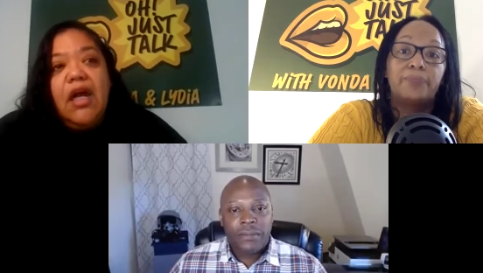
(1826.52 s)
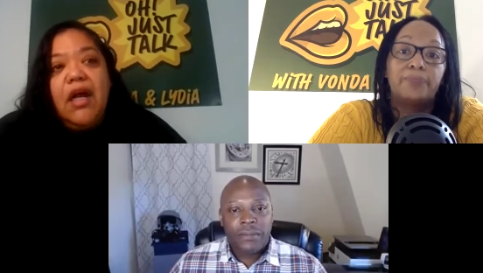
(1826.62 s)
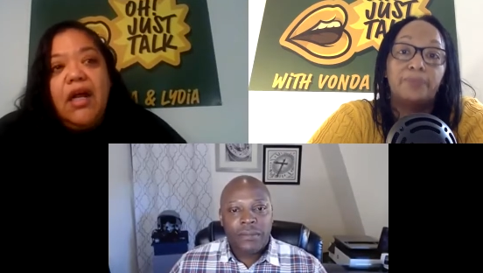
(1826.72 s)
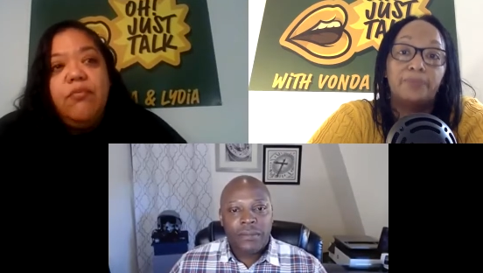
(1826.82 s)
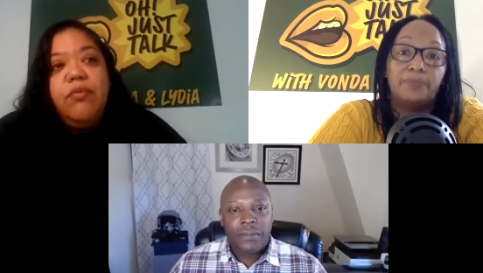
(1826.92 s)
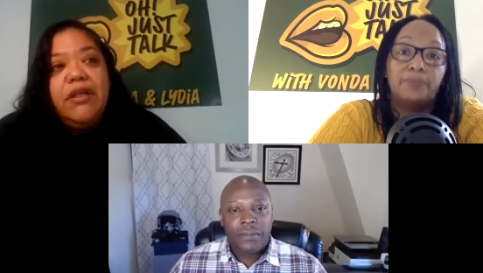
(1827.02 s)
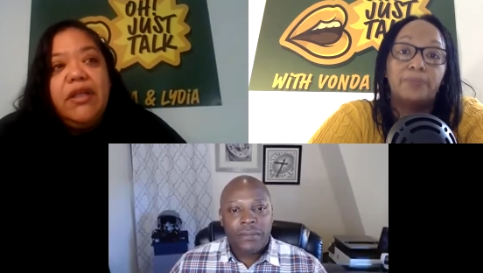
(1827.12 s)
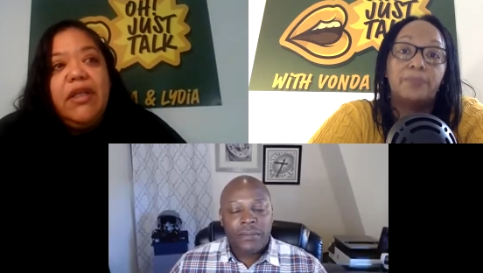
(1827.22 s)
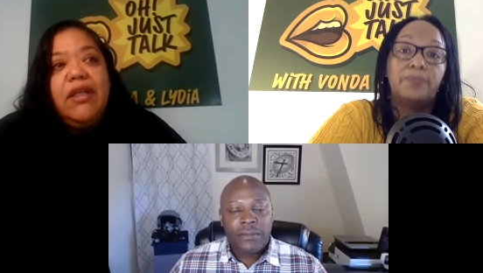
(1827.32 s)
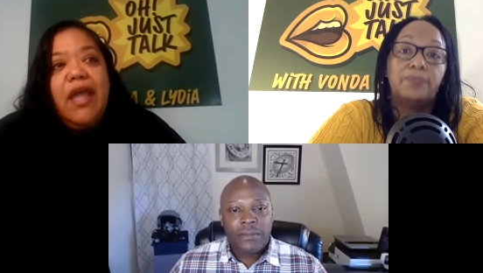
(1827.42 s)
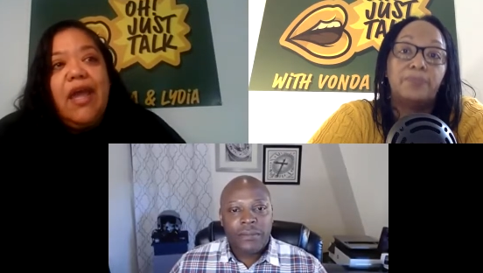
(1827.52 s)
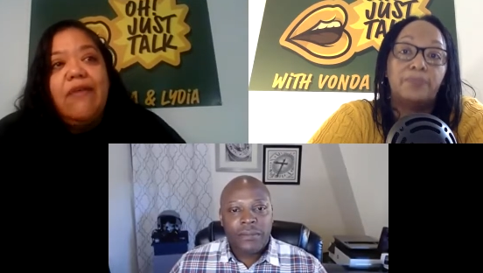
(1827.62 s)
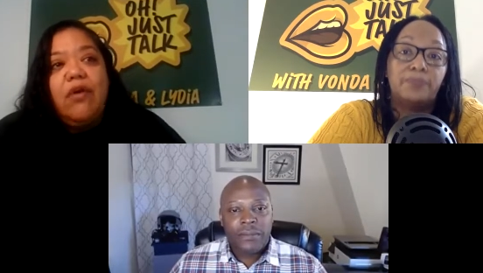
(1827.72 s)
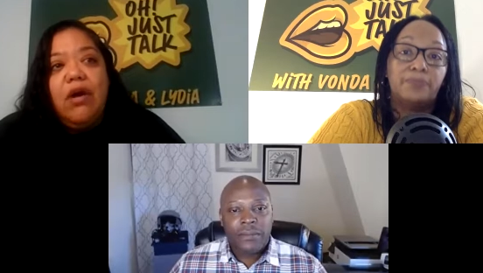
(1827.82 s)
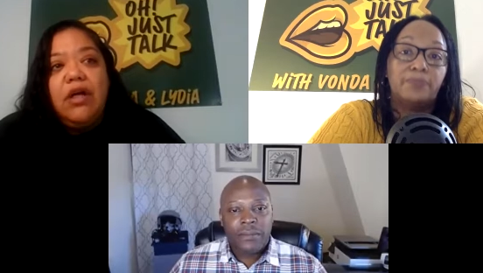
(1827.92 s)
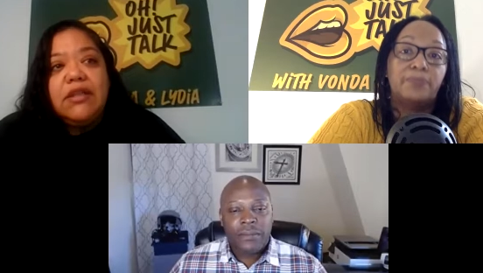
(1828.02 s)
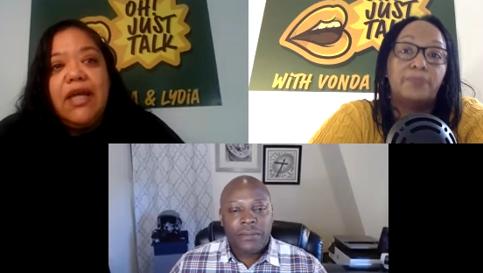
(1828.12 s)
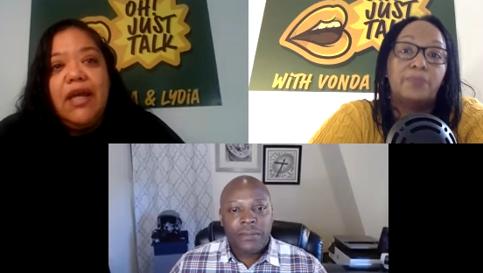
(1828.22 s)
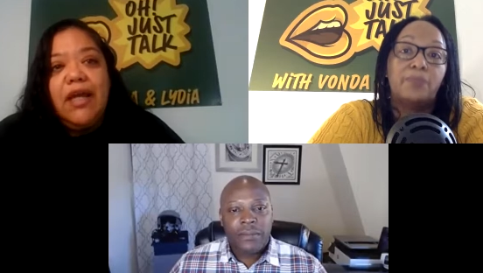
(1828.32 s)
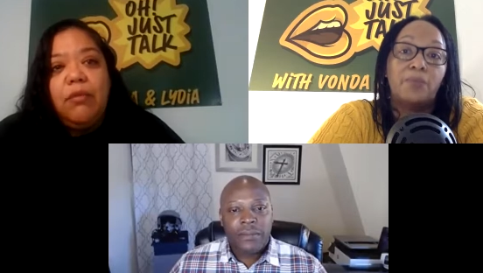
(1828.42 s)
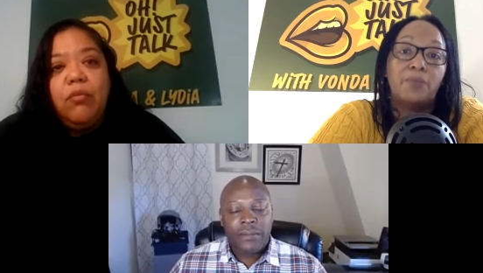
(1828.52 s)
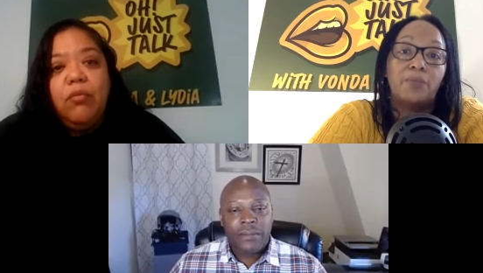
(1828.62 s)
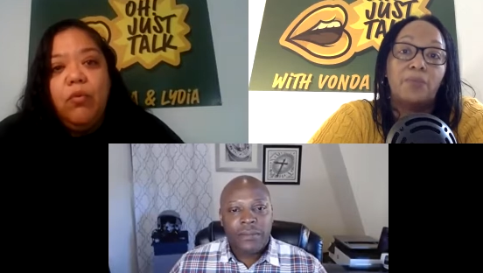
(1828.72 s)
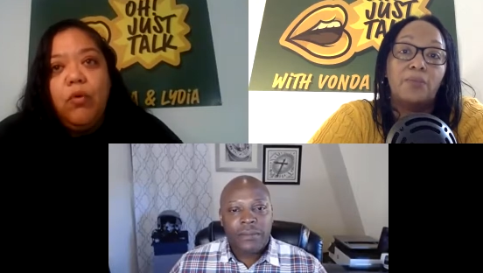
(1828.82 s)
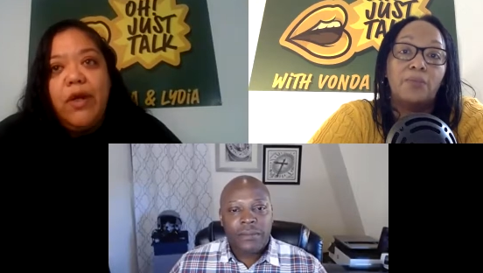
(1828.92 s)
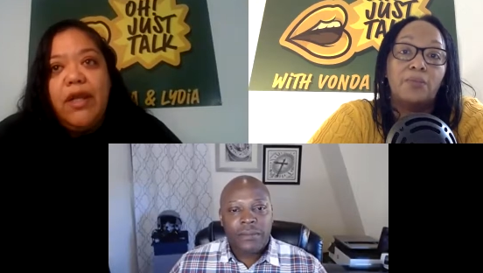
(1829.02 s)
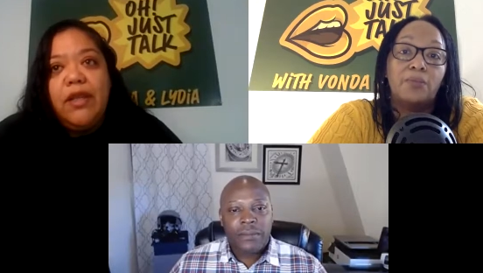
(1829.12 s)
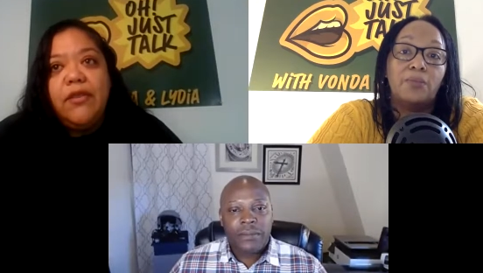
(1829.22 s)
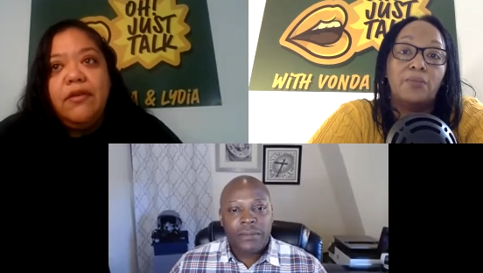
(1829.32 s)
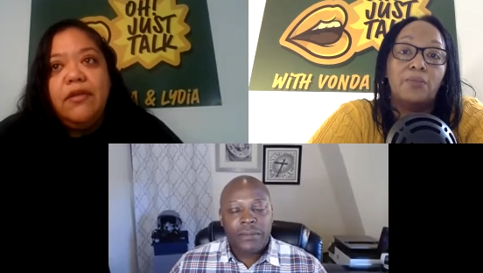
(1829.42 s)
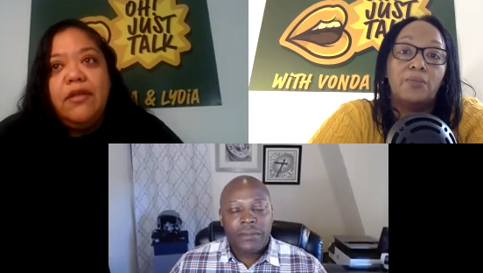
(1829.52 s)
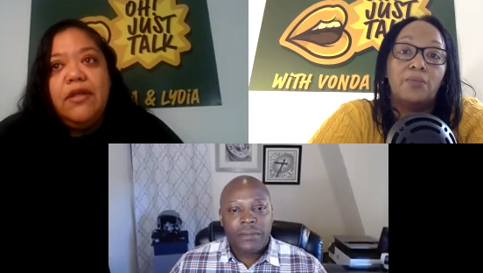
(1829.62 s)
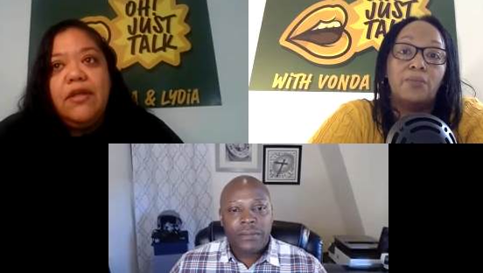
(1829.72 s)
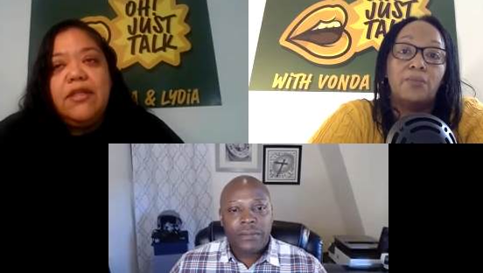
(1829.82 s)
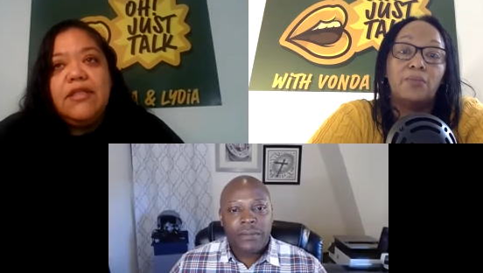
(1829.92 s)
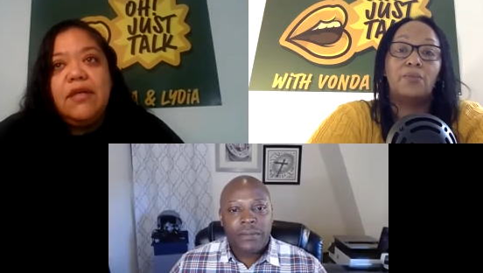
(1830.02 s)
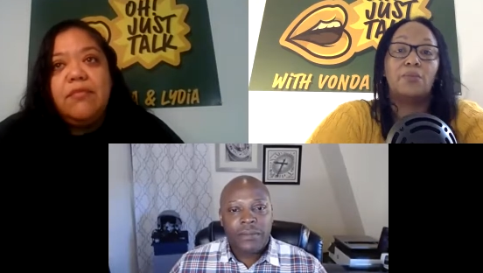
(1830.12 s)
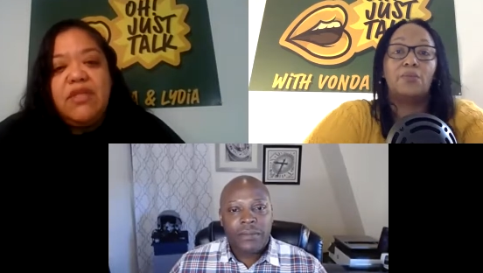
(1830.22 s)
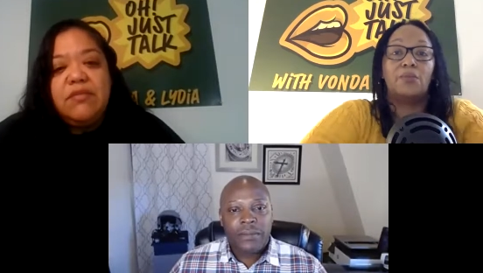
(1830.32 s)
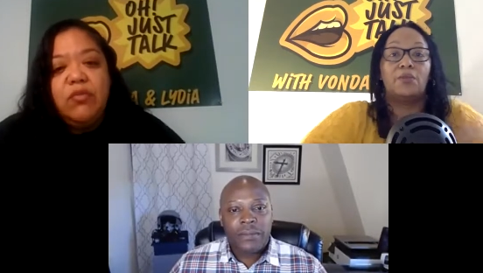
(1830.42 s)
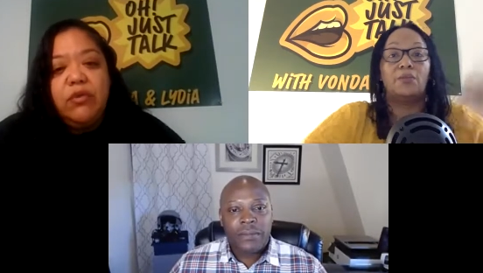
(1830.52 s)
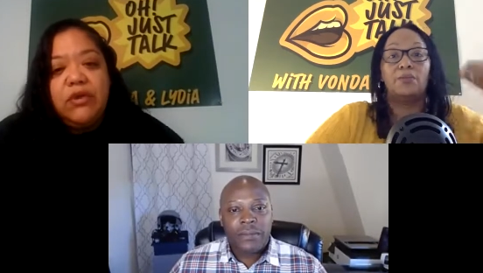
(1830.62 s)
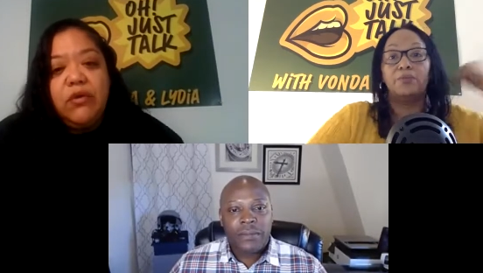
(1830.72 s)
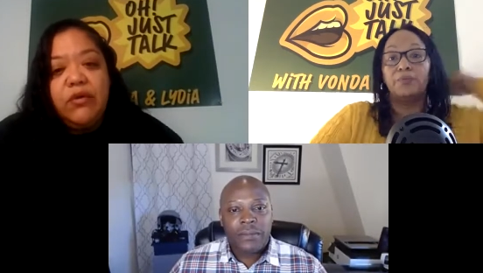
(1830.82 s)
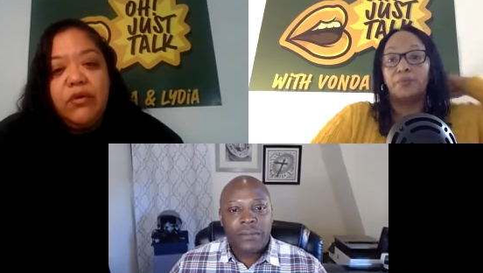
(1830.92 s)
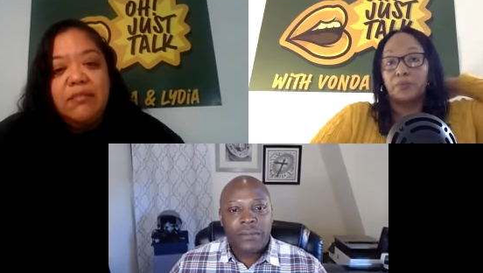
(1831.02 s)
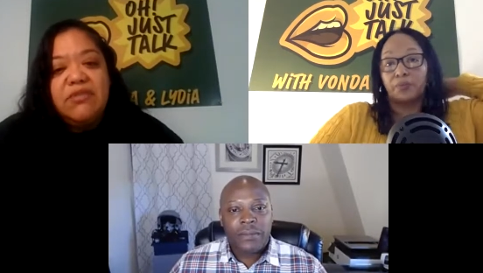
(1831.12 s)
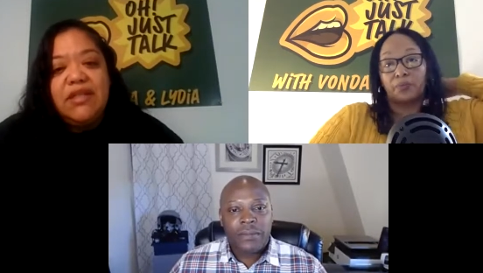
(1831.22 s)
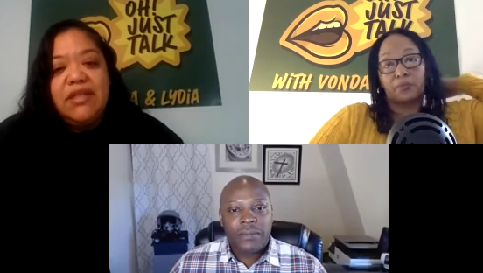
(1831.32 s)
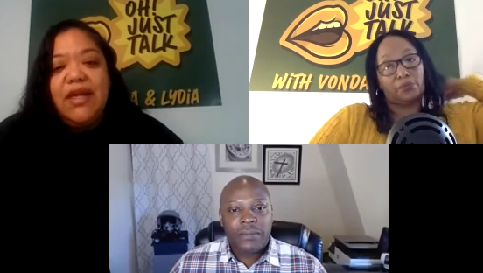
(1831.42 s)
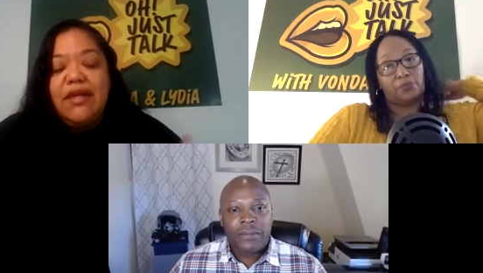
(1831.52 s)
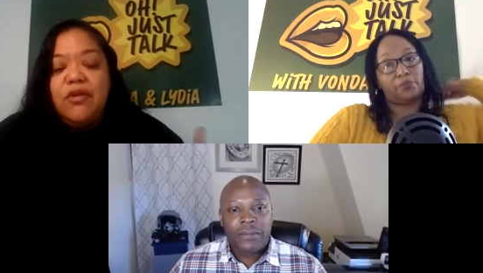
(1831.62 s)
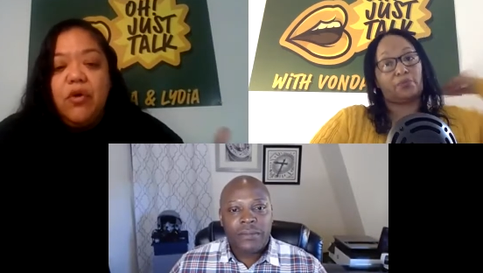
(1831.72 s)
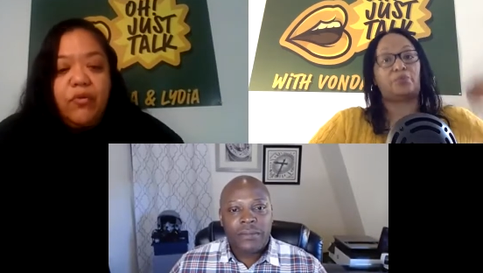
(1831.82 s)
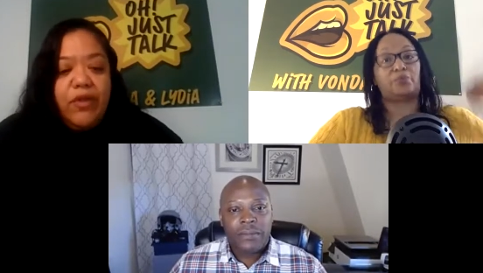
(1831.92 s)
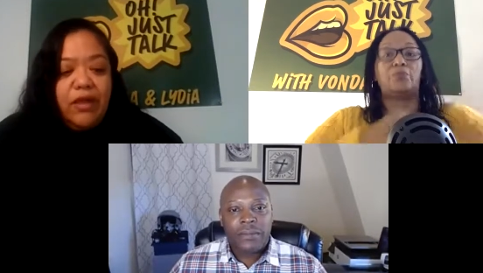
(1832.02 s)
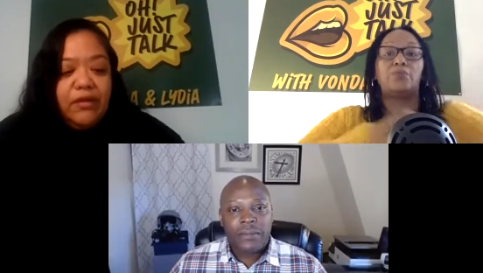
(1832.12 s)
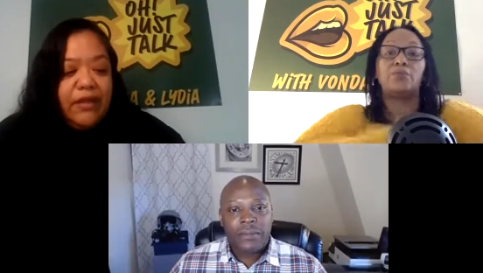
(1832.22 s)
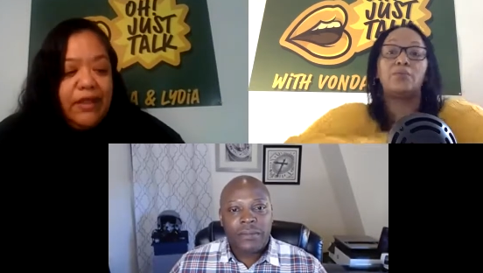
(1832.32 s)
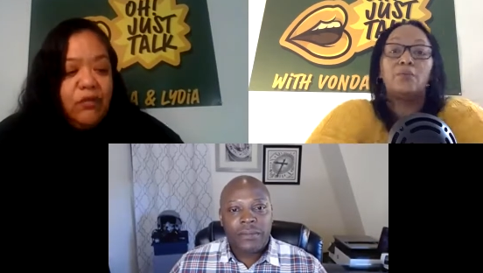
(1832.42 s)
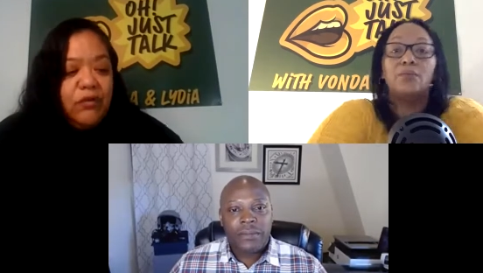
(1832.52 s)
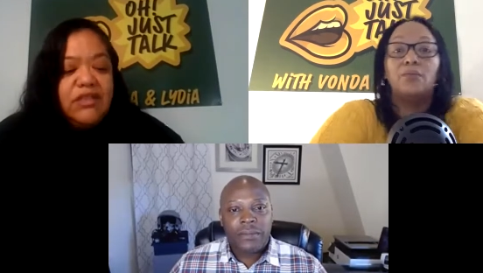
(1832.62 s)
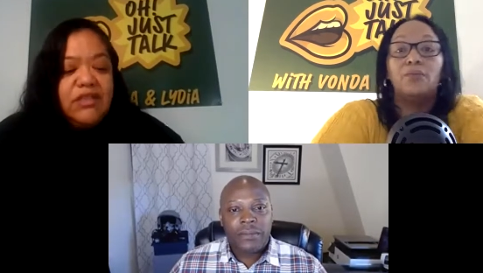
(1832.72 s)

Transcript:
Speaker 1: I really have a hard time with some of these moratoriums ending. I know that landlords